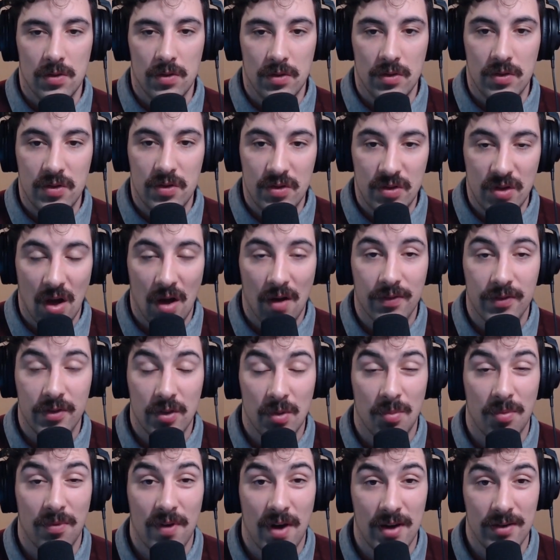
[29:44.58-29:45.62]

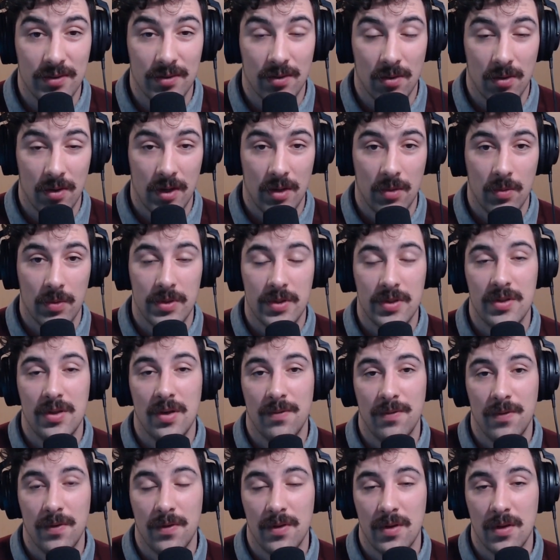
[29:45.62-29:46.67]
self-supervised learning, which is
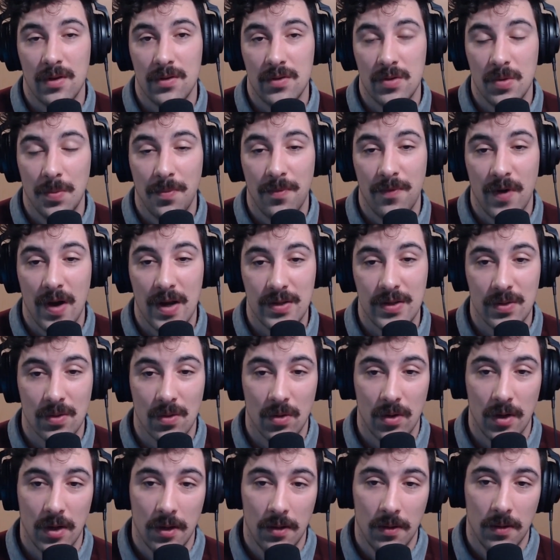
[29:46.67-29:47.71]
different than supervised
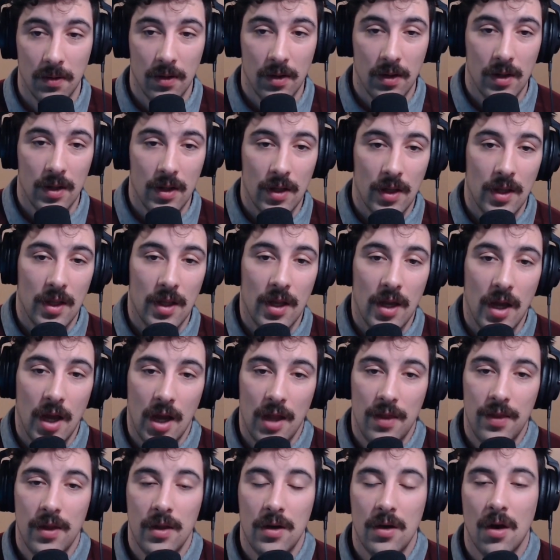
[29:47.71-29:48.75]
learning,
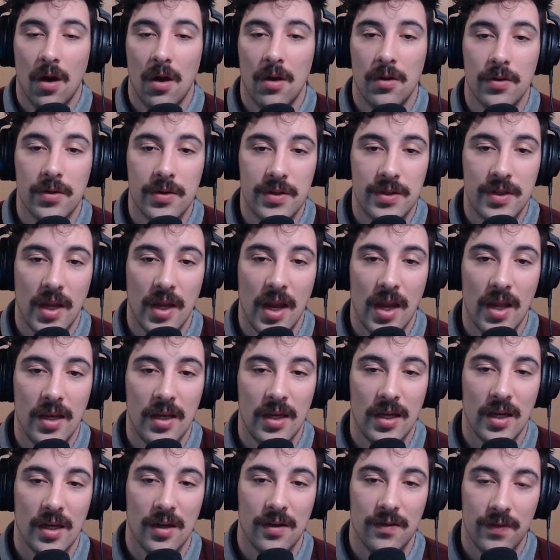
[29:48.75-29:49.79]
and then
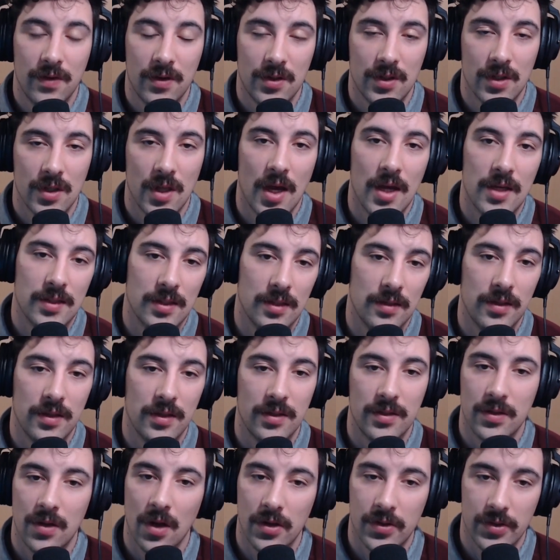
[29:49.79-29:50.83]
understanding and visualizing
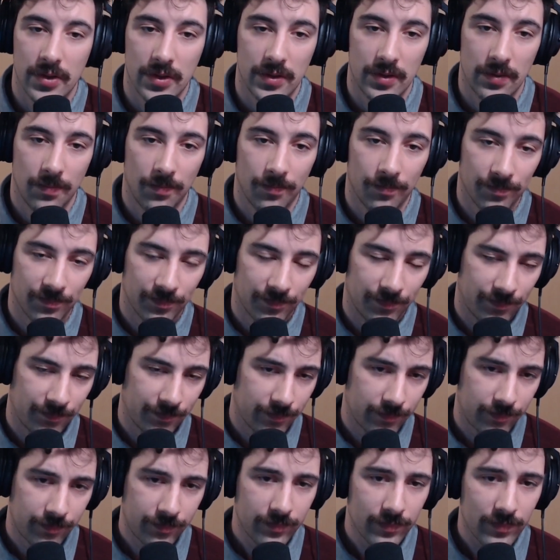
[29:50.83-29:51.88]
these touches.
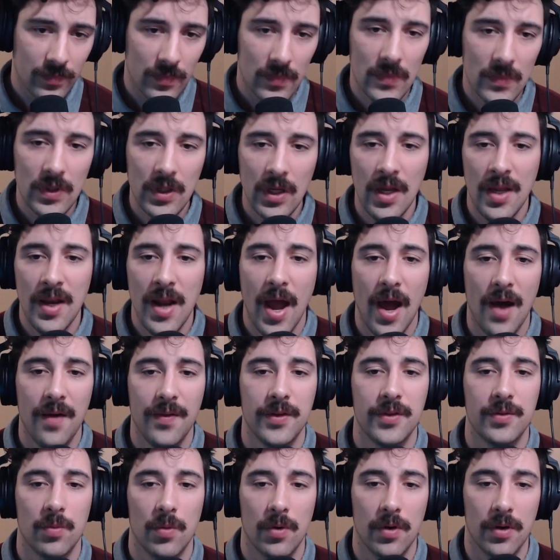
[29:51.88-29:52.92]
and how
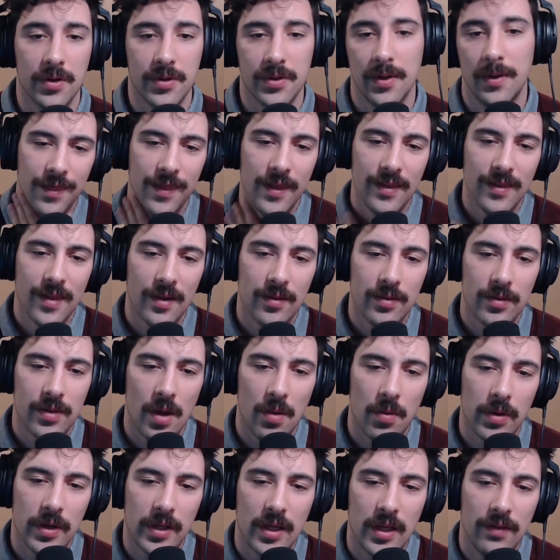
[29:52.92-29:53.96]
this works. I think
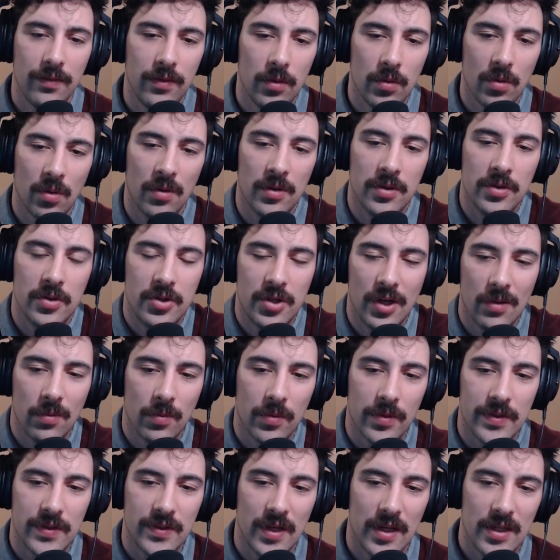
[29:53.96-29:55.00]
that would give you a
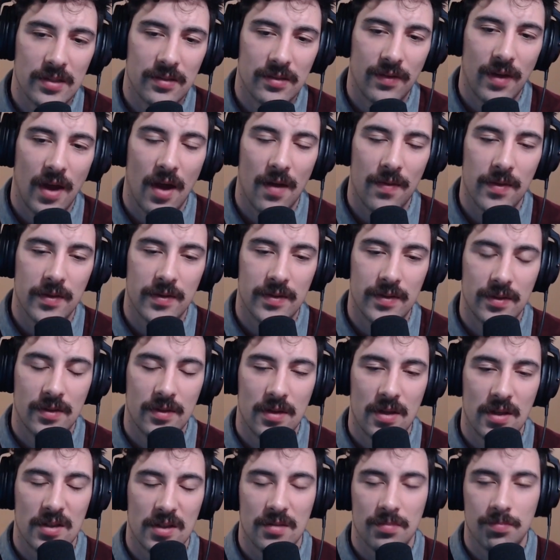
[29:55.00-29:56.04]
general sense of how this
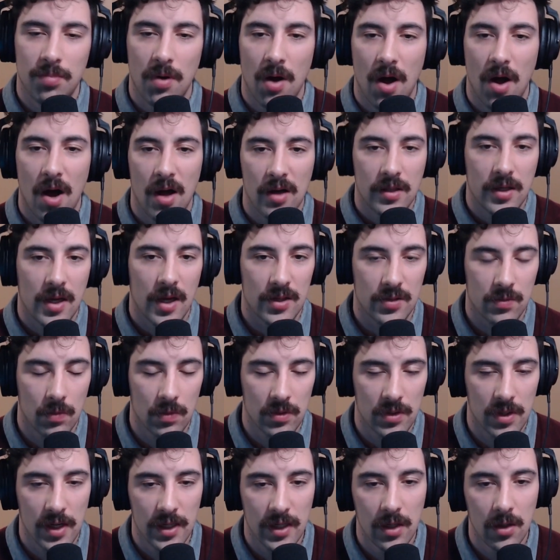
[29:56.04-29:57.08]
podcast
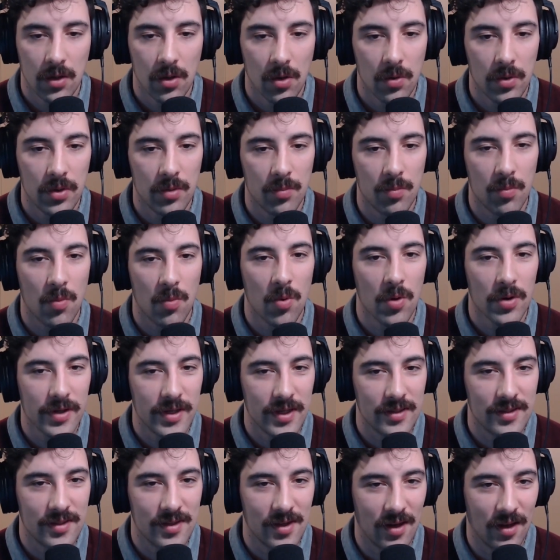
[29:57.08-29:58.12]
worked. I could go into more
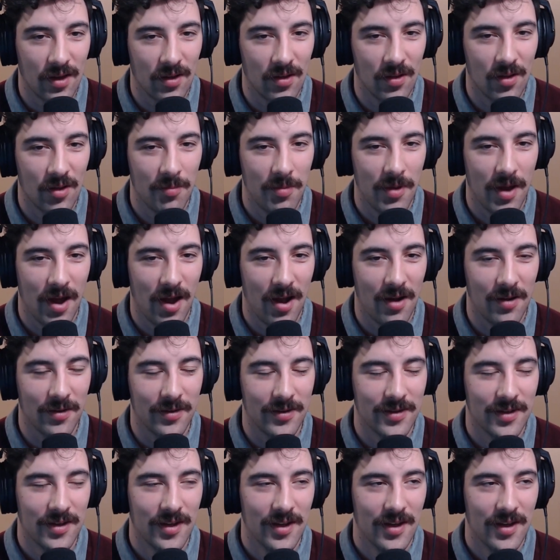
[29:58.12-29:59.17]
detail about